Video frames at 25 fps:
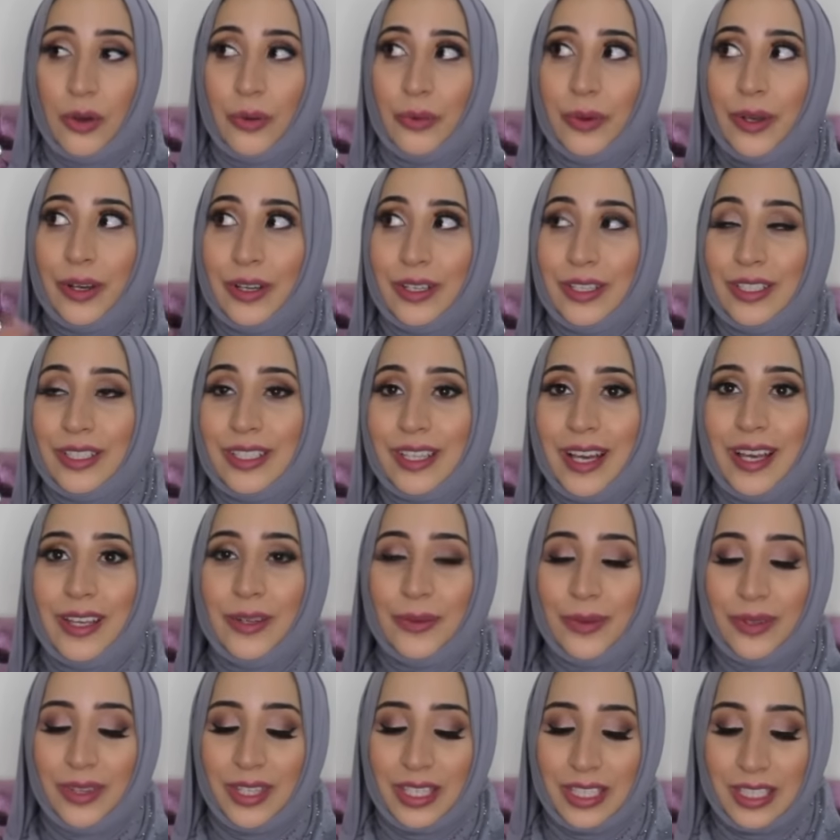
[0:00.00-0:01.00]
We're
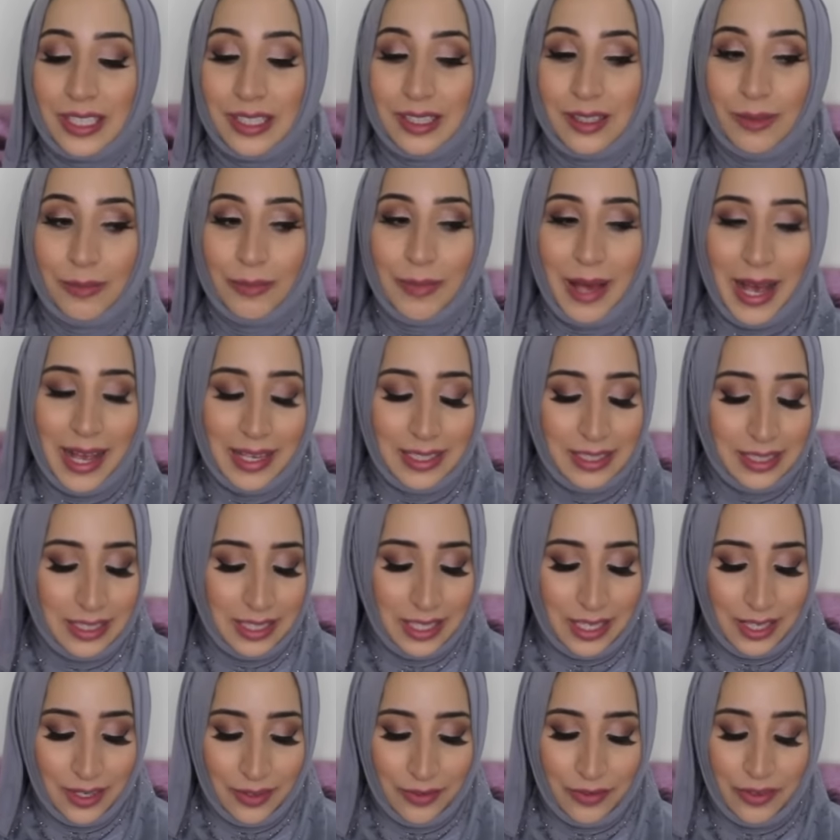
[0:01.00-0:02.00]
done with this
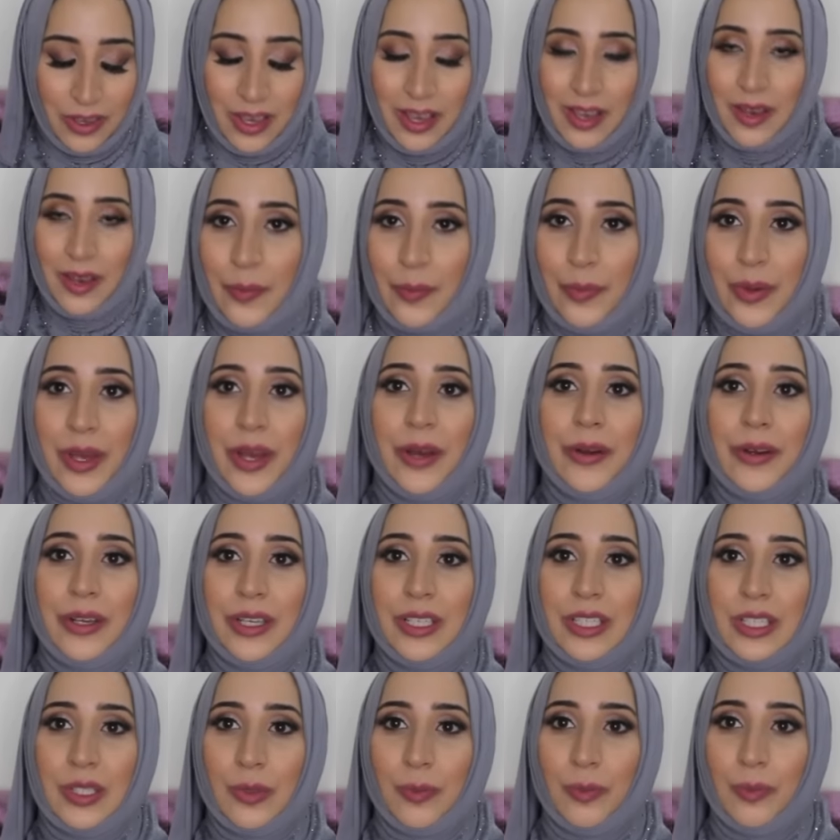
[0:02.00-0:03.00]
massive
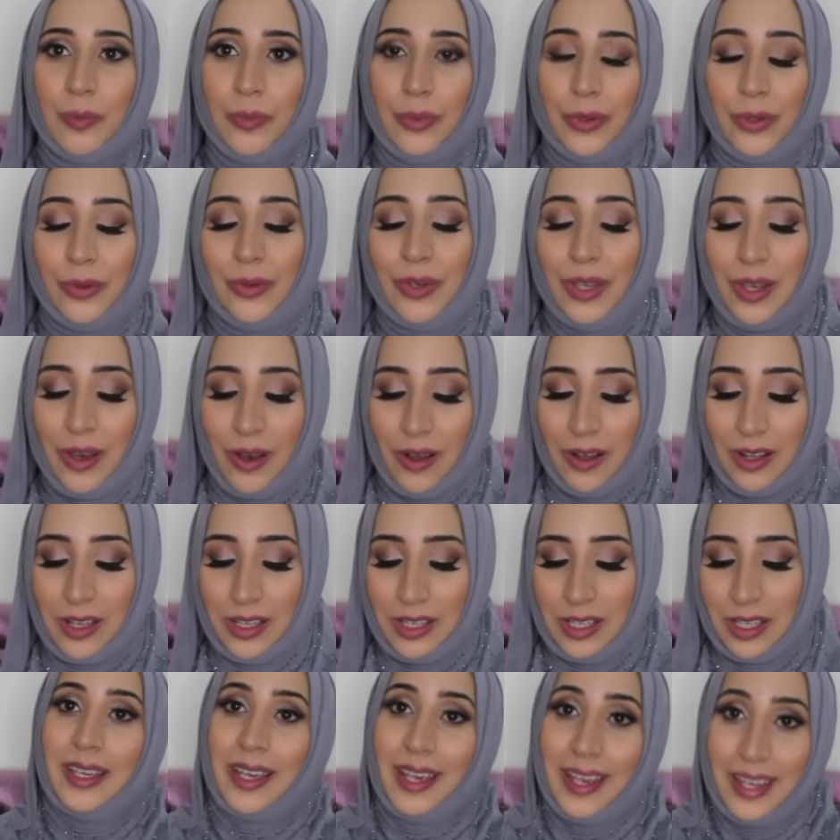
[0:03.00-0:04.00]
Paris beauty
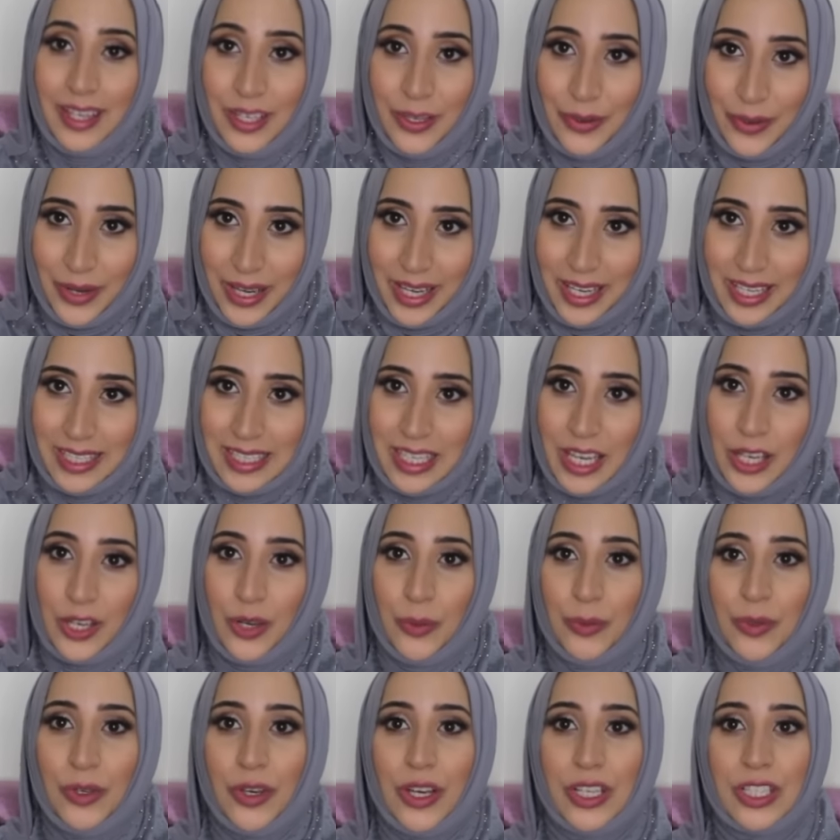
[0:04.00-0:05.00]
haul. Anyways, I
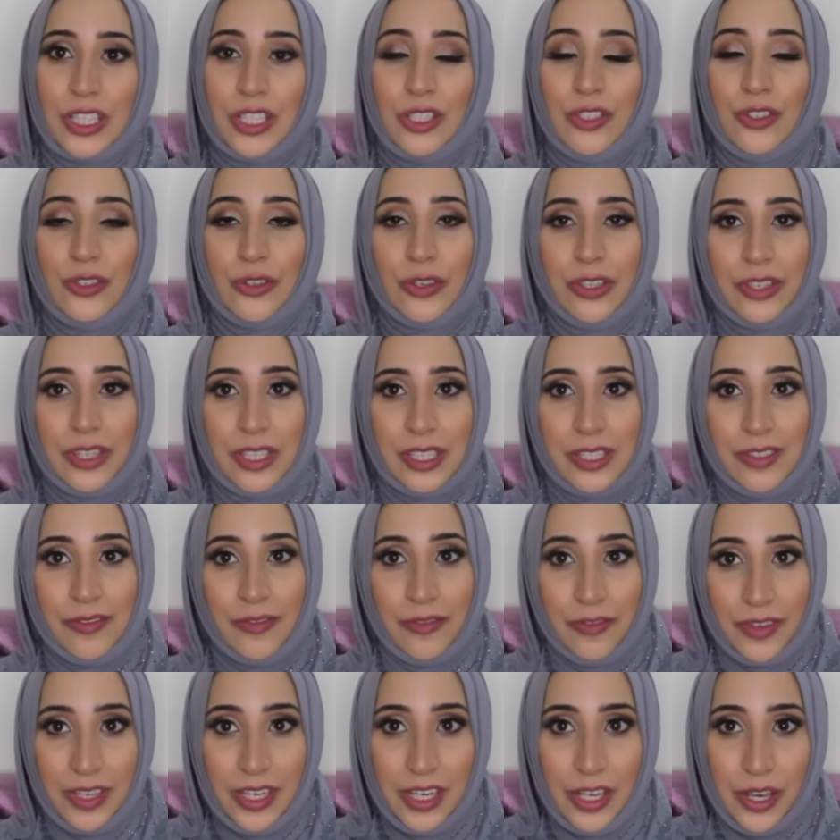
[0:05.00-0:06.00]
hope you guys enjoyed this
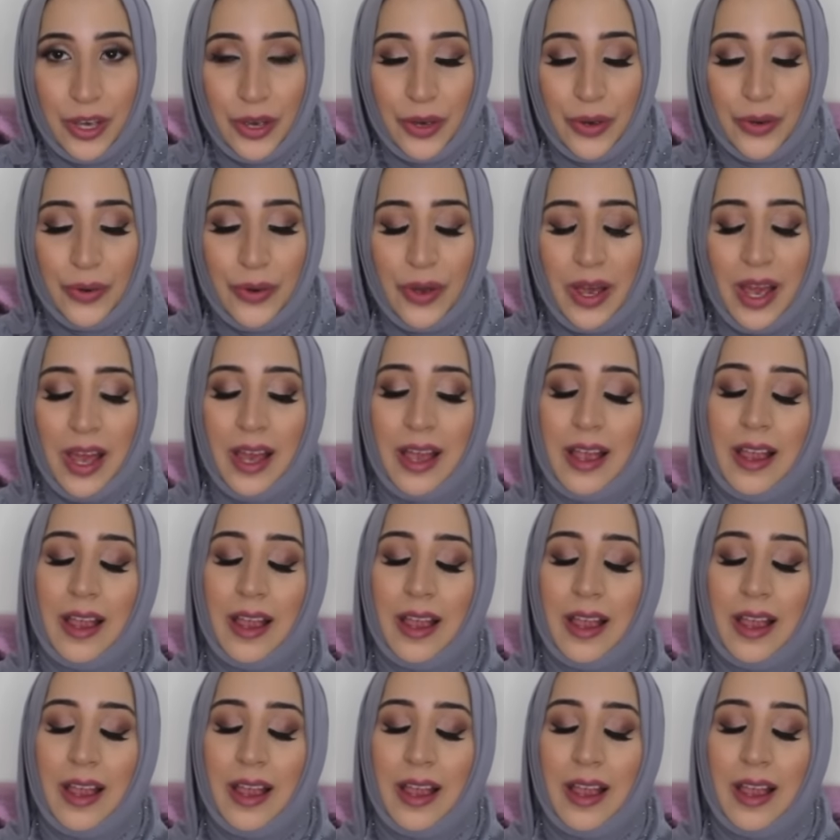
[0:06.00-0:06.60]
video.